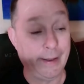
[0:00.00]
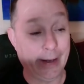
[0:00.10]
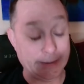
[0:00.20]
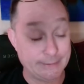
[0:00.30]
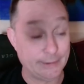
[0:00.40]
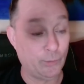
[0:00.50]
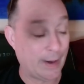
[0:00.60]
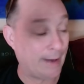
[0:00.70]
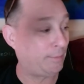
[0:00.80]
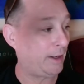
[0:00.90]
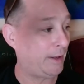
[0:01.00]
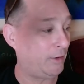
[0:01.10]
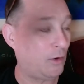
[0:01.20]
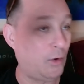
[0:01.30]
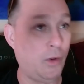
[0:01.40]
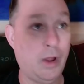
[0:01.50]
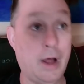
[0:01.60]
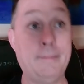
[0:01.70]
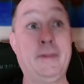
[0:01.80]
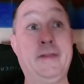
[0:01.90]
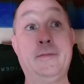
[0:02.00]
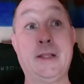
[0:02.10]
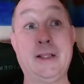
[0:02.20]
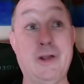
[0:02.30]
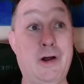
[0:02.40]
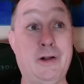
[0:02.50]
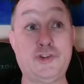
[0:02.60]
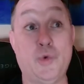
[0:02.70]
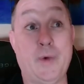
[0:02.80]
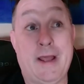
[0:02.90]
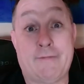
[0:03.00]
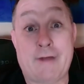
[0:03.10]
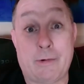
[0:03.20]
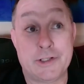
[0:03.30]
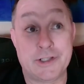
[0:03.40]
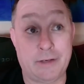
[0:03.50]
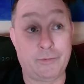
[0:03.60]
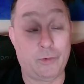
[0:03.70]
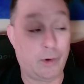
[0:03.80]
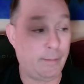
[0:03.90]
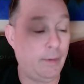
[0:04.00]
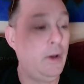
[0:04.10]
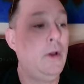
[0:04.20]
and I didn't want to play the whole unbelievably long 2.5-hour set for him.